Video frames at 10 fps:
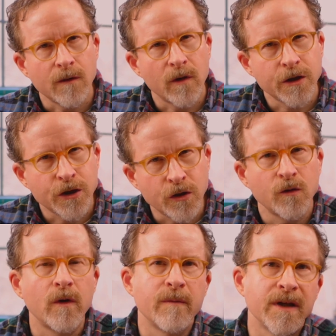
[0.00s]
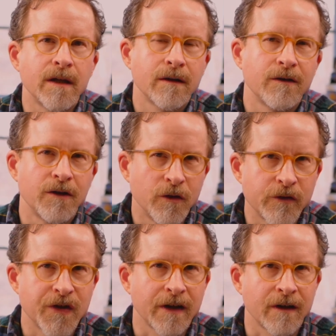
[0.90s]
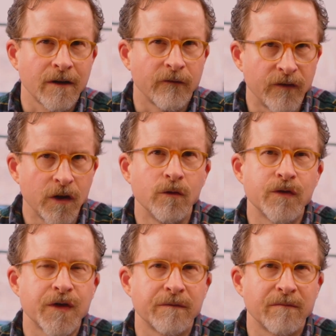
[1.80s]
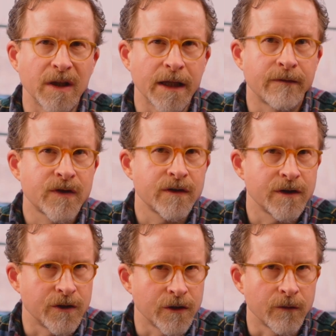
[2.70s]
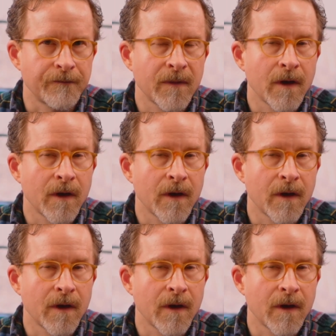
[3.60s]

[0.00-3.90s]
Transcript: what should we be using views and beliefs to do?